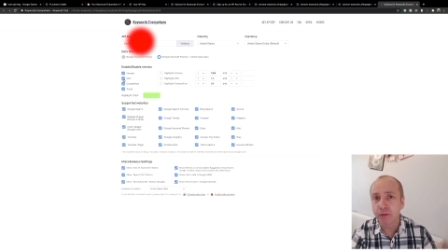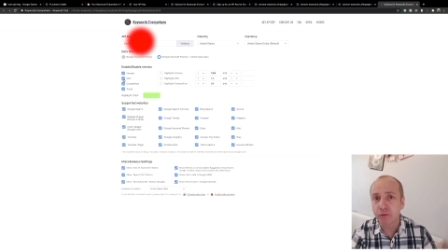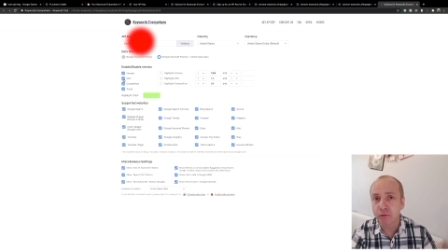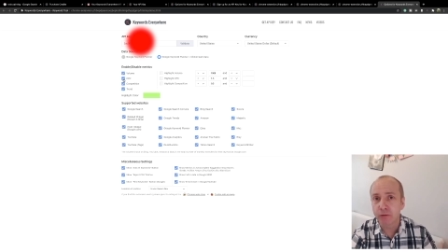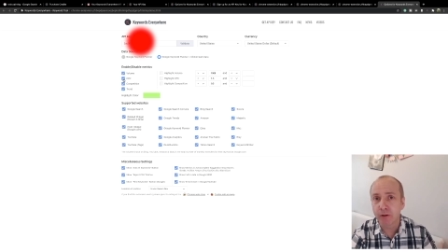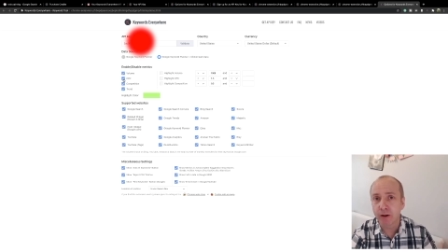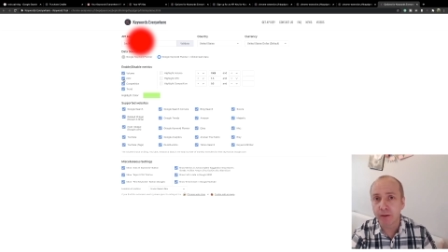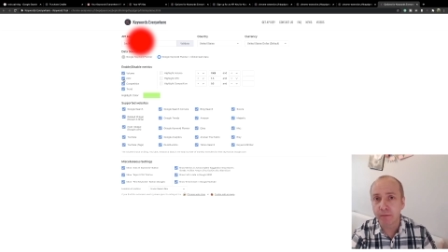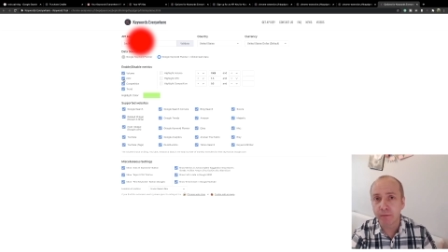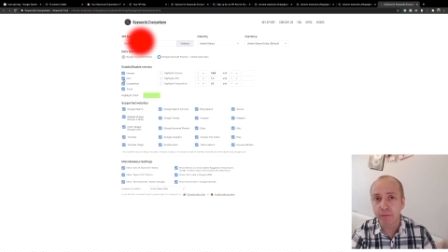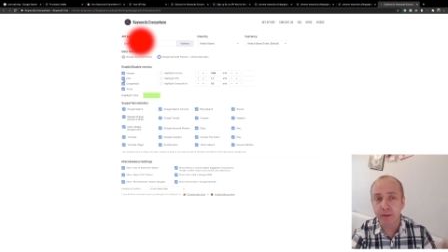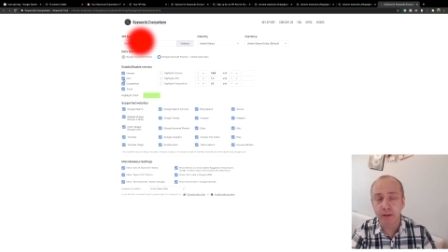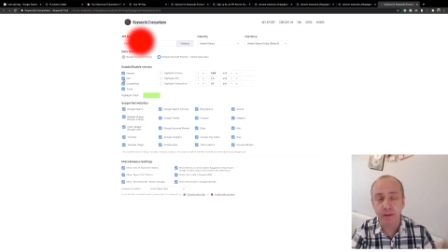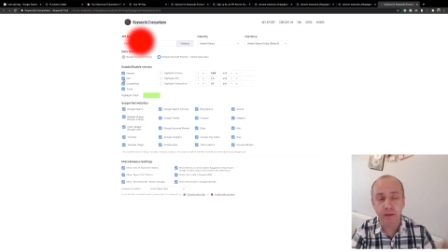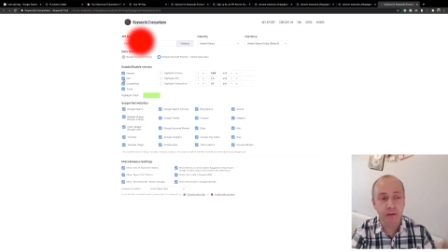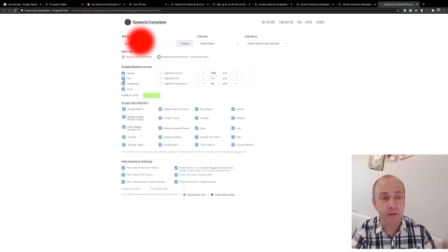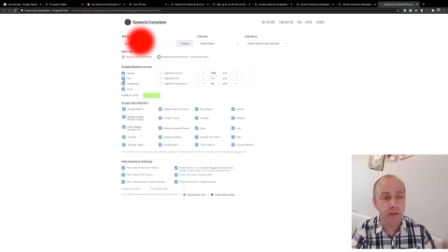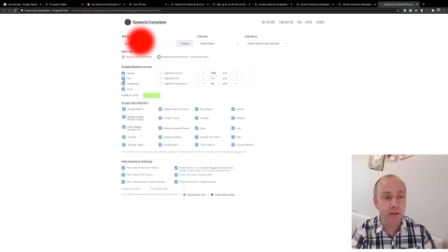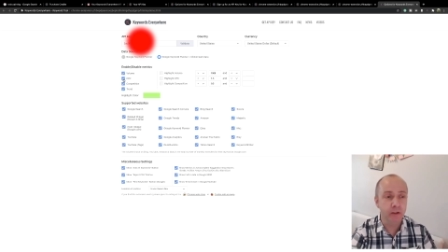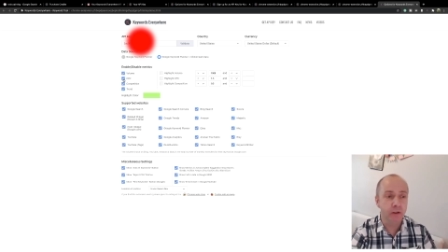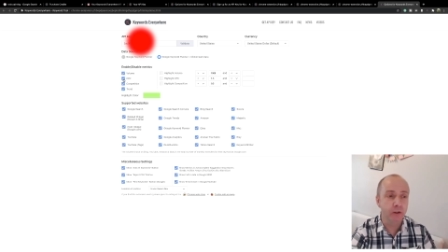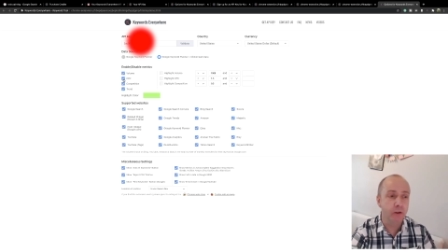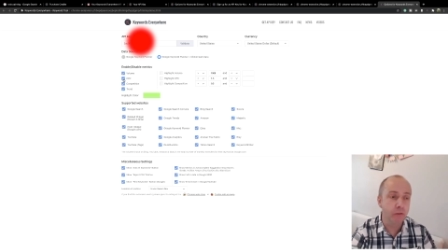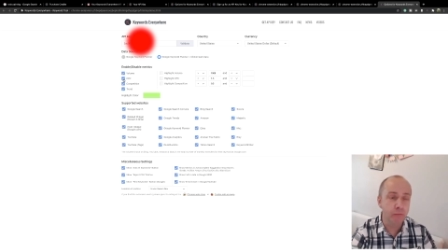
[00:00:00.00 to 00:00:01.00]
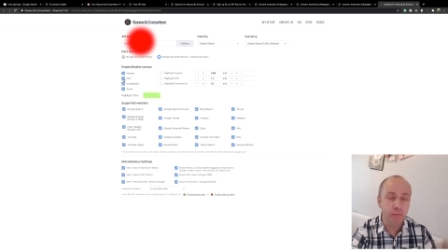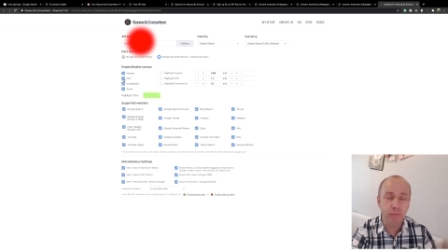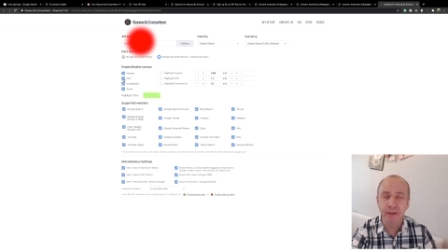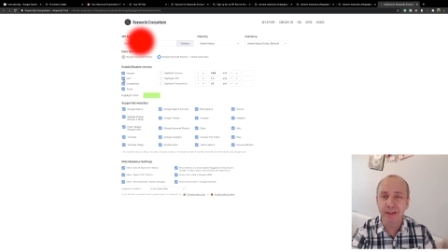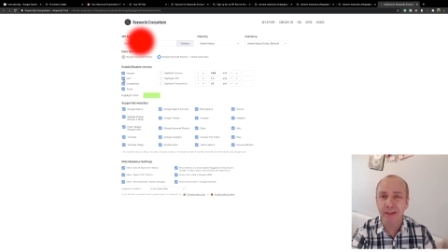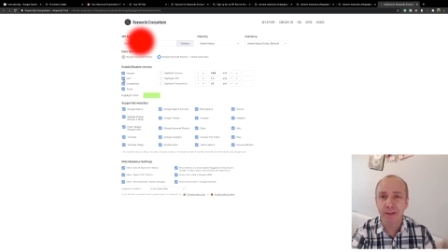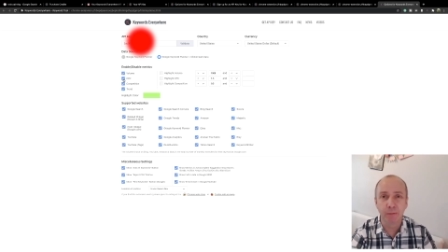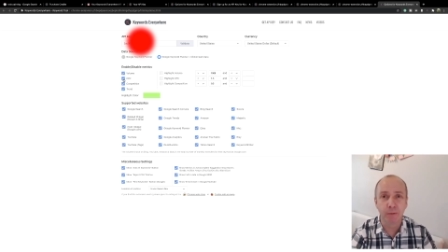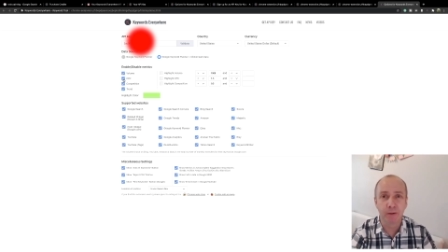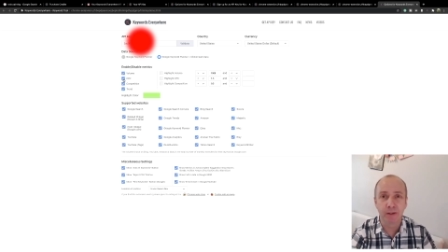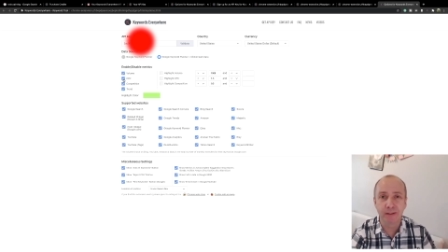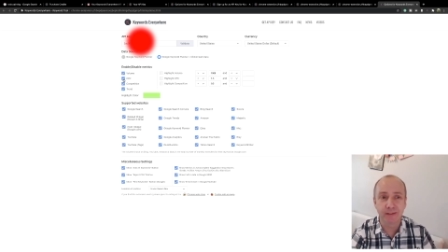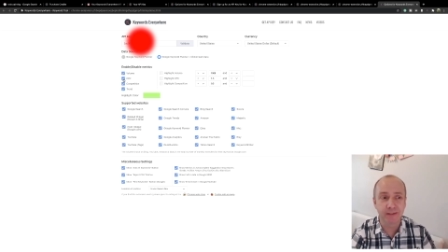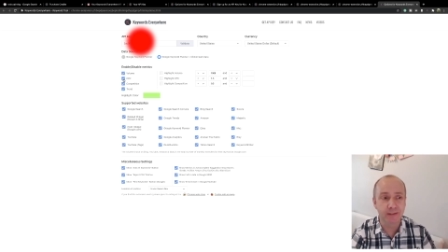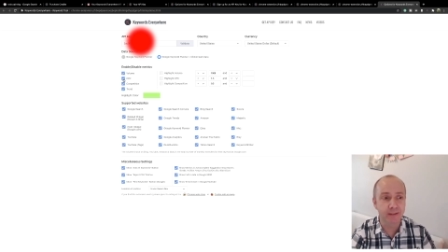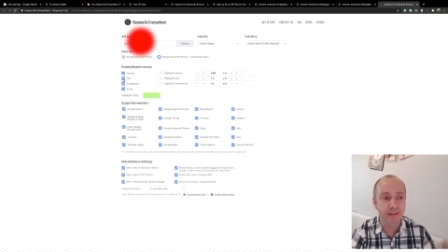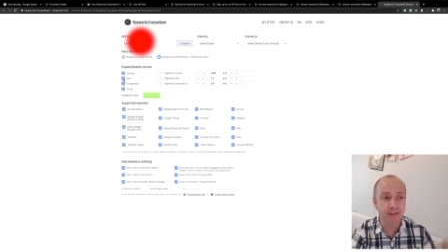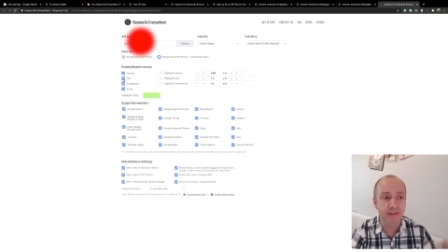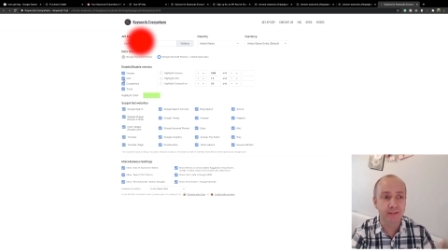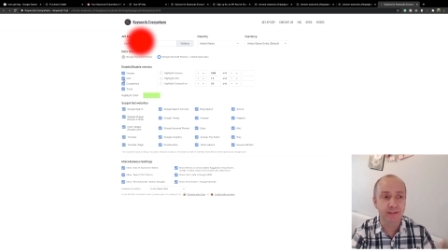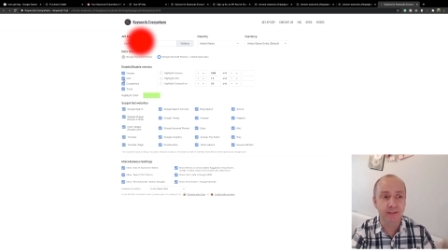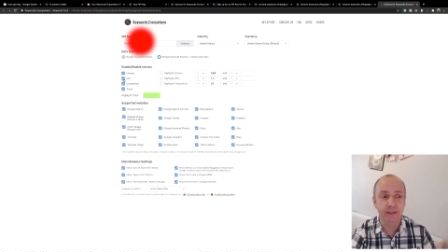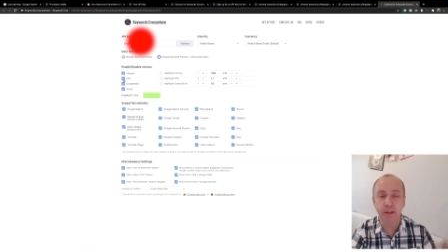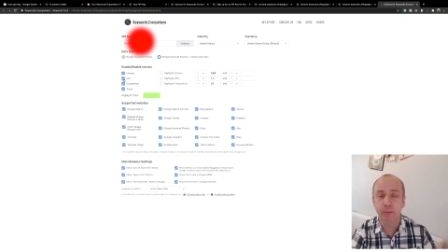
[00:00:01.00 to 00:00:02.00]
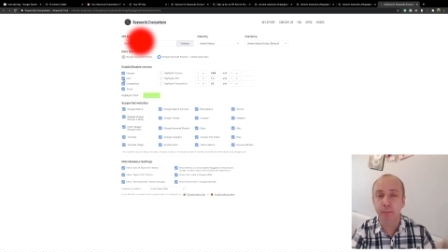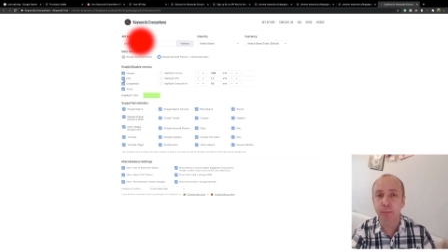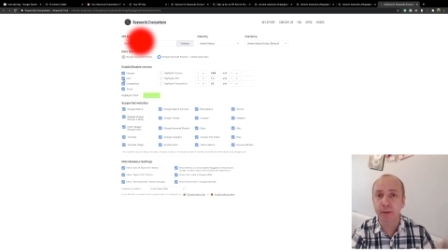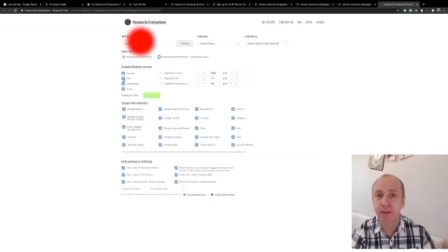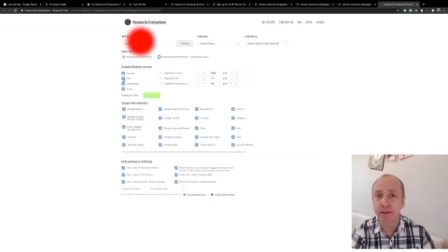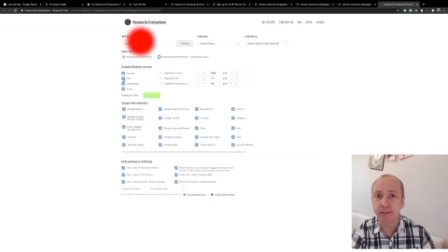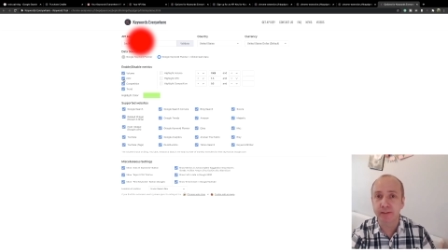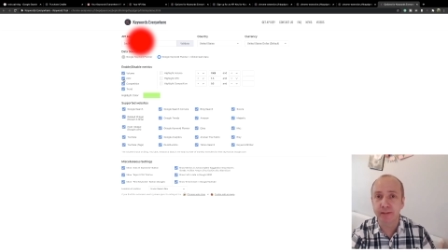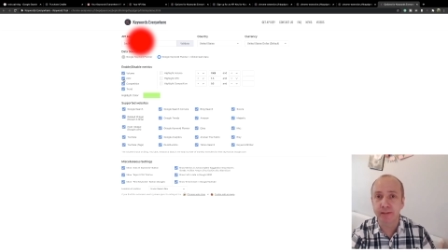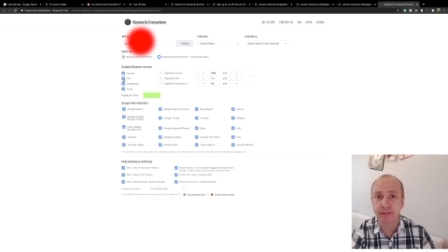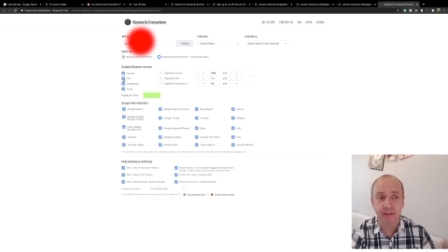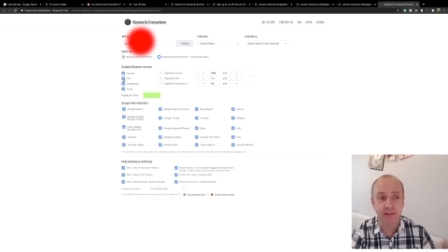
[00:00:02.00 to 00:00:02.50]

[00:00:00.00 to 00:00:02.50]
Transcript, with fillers: traffic, you don't really want to see the CPC